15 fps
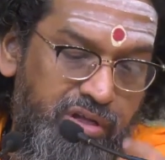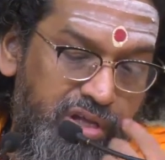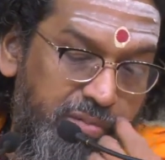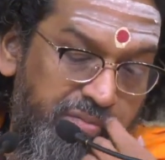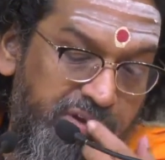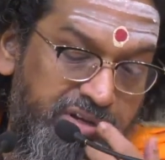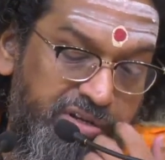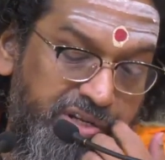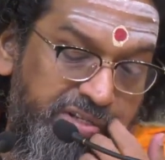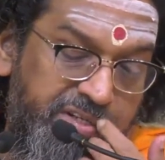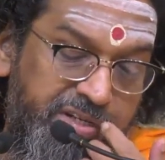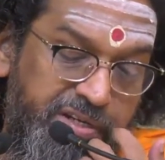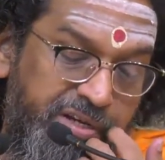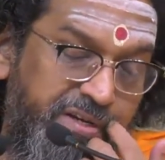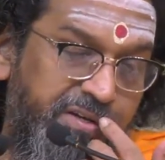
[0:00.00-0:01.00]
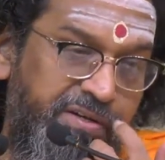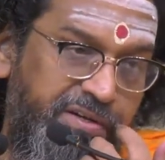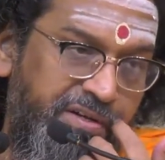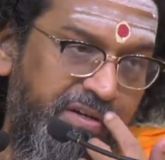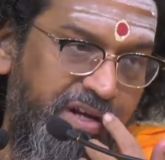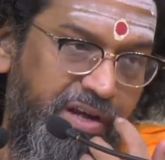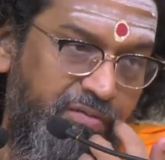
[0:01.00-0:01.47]
I'm just touching it.
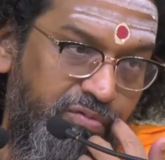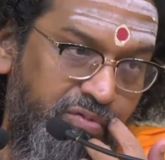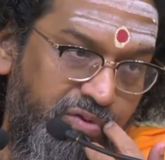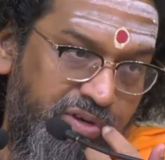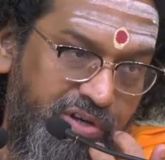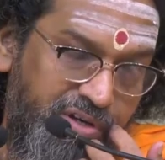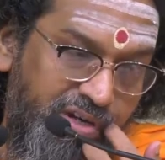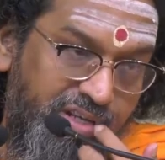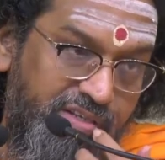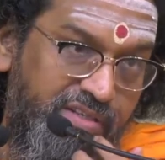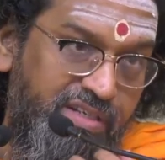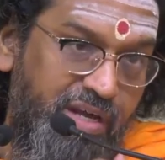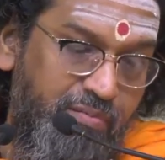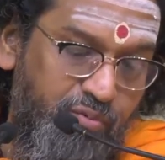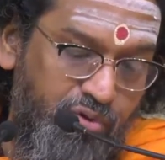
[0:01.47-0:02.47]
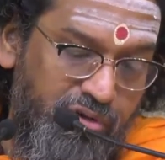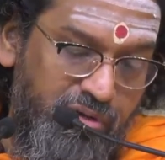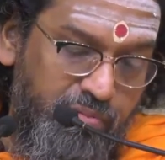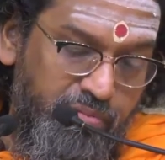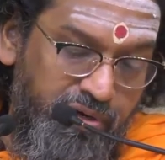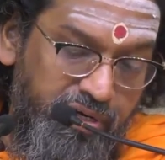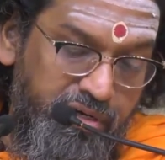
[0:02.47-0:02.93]
I have less time to
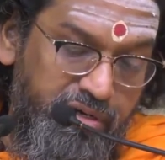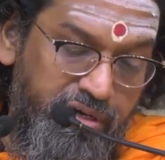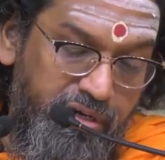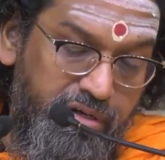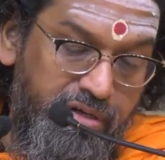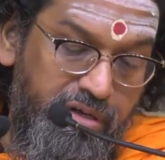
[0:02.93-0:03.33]
complete it.